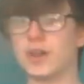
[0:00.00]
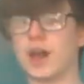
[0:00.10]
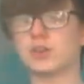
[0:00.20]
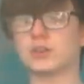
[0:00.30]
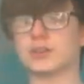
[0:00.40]

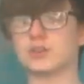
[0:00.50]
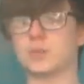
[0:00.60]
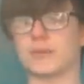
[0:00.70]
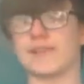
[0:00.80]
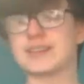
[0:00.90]
are called in to
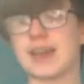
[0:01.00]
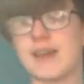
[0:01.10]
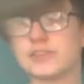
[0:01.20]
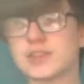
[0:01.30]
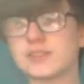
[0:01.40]
provide
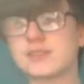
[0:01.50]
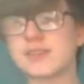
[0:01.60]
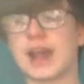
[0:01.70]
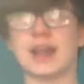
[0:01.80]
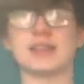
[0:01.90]
evidence,
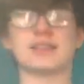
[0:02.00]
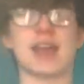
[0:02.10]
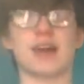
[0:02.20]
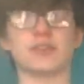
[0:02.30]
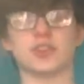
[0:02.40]
and
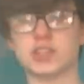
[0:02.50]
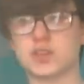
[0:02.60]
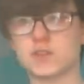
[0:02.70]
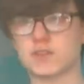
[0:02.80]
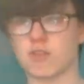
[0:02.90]
they have to
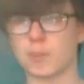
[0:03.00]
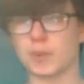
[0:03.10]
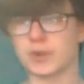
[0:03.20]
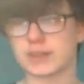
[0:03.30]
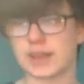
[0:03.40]
produce a
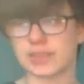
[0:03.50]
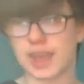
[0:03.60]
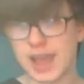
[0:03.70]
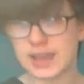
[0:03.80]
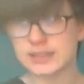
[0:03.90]
report at the
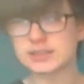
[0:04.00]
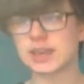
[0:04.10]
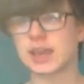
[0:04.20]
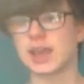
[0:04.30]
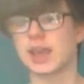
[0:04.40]
end,
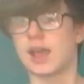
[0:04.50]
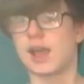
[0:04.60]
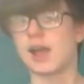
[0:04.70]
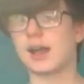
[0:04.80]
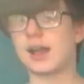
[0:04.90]

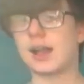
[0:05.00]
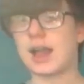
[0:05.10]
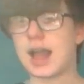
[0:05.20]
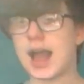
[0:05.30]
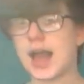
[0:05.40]

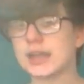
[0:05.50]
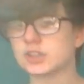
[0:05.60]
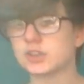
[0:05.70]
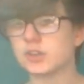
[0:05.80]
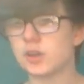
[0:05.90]
and